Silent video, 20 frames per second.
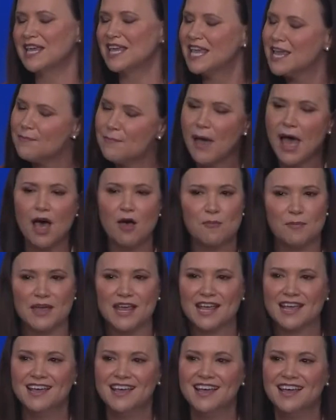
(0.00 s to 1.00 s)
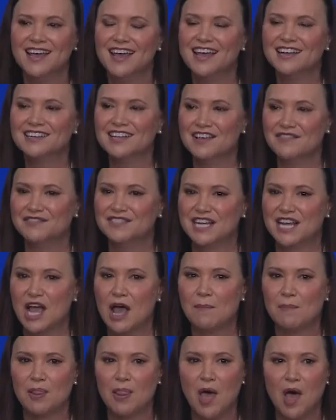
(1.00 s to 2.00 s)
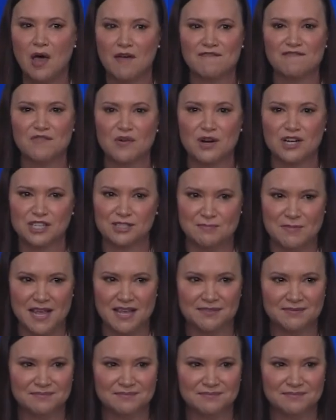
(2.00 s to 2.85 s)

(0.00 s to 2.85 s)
keep helping and lifting up law enforcement.